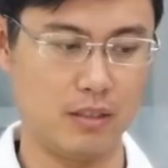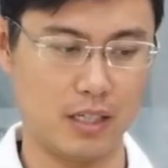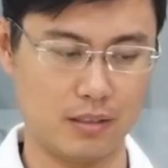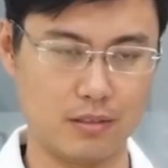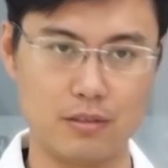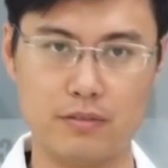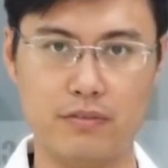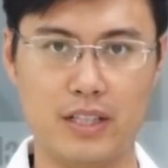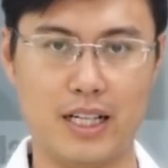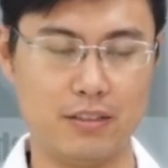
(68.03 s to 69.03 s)
you are going to
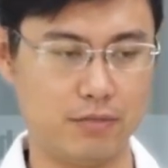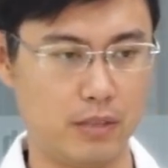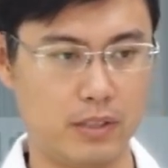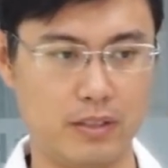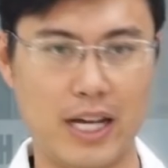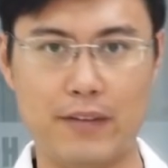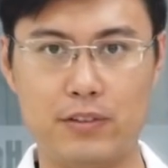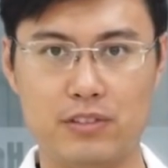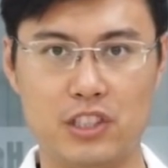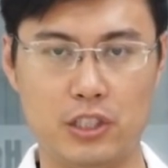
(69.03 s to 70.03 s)
fly forward, you
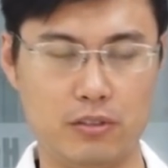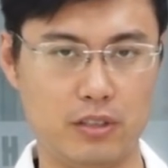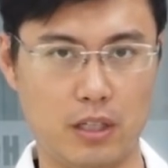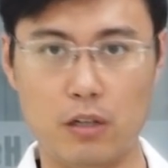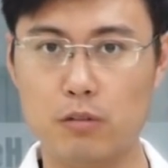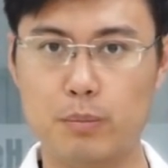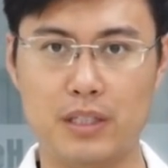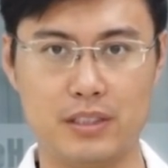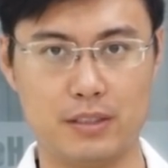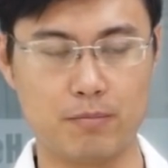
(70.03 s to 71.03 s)
have to tilt the whole
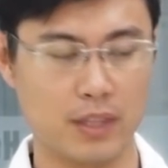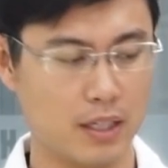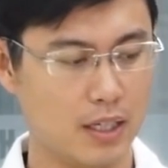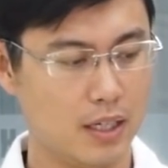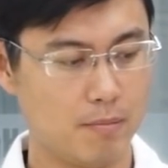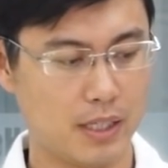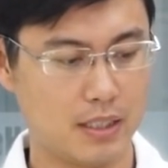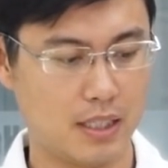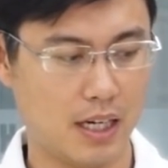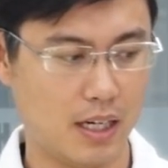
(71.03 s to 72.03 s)
body.
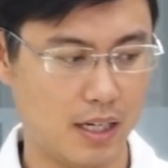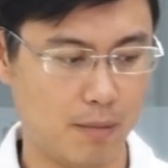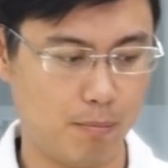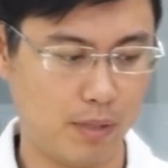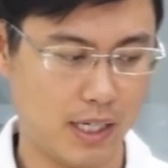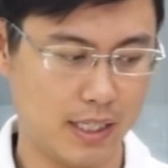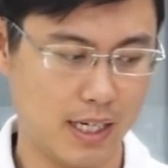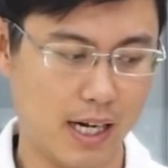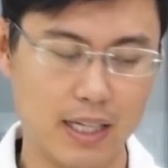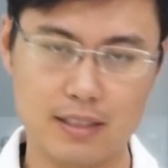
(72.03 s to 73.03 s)
But
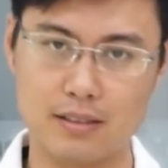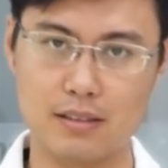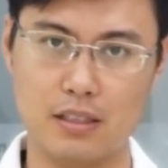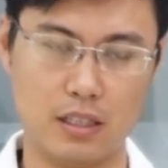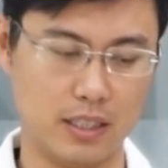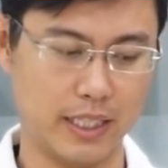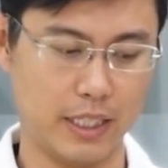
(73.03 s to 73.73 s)
by adding the